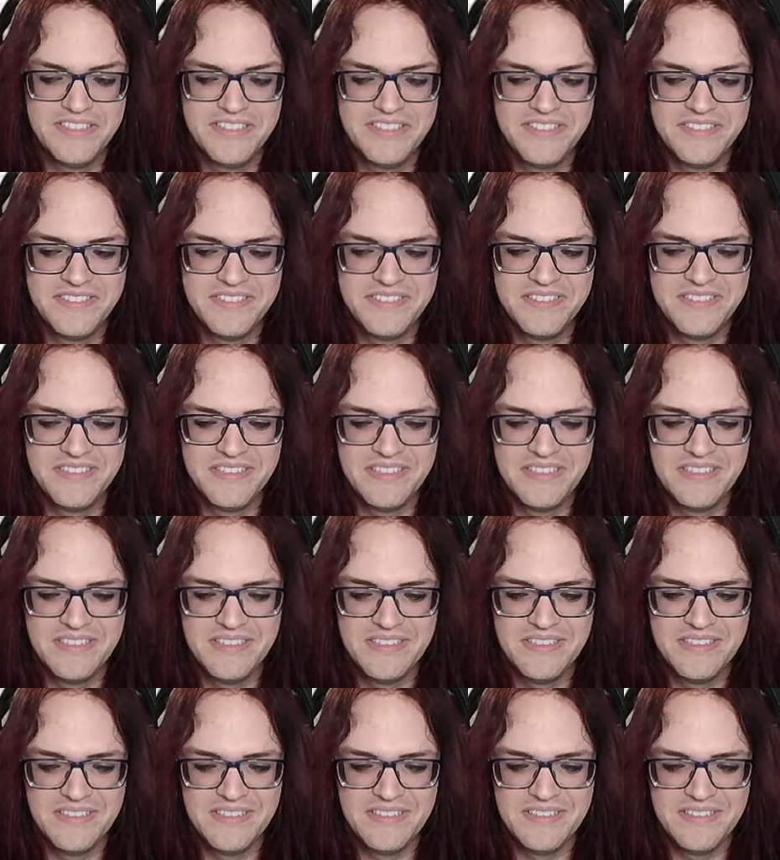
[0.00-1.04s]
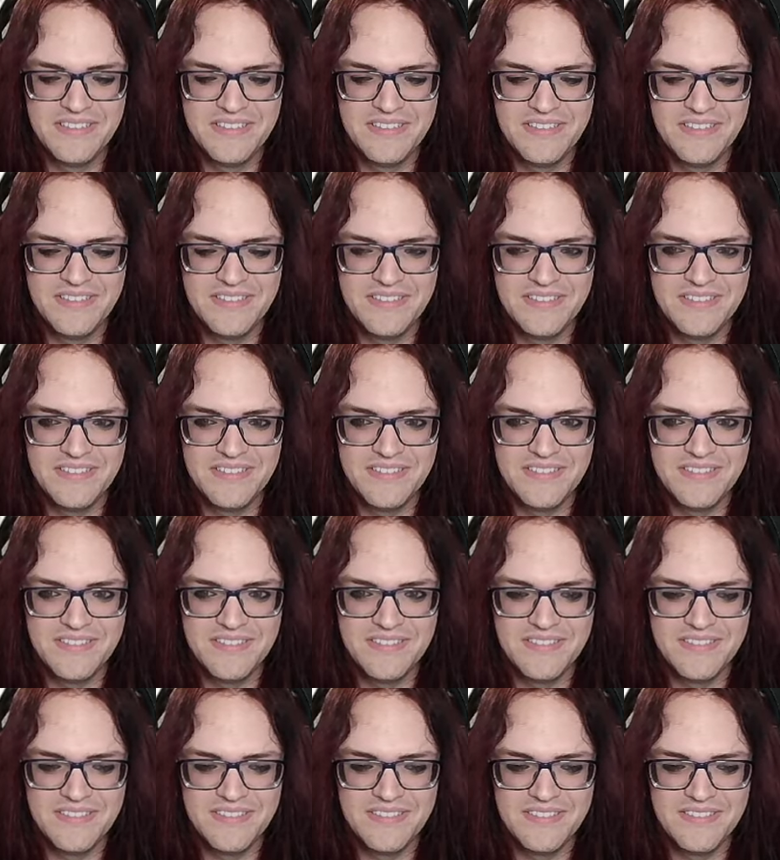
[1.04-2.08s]

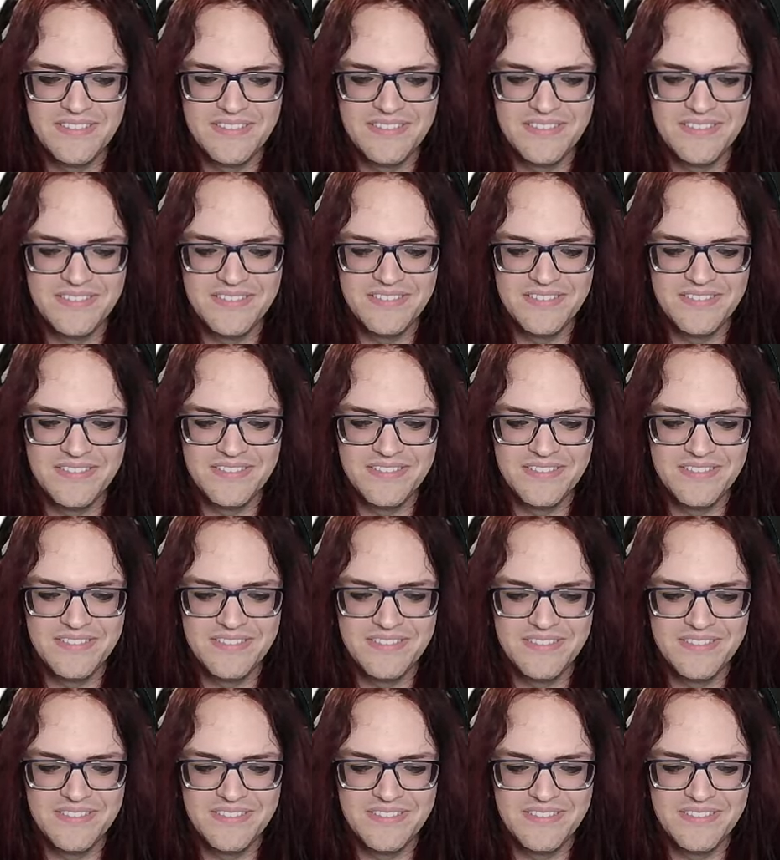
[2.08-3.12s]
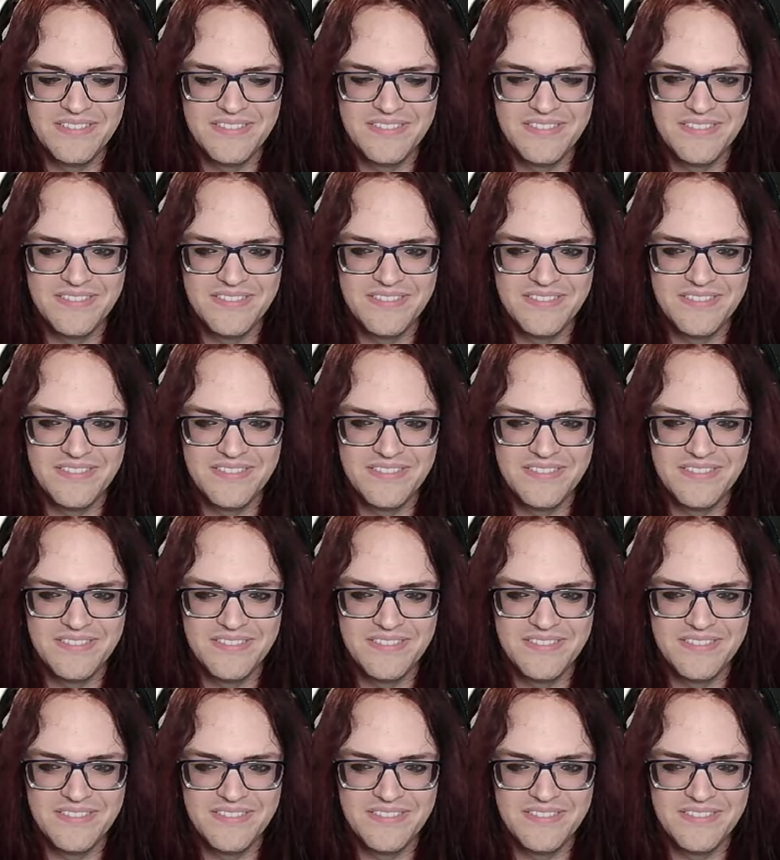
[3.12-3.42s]
This person isn't speaking.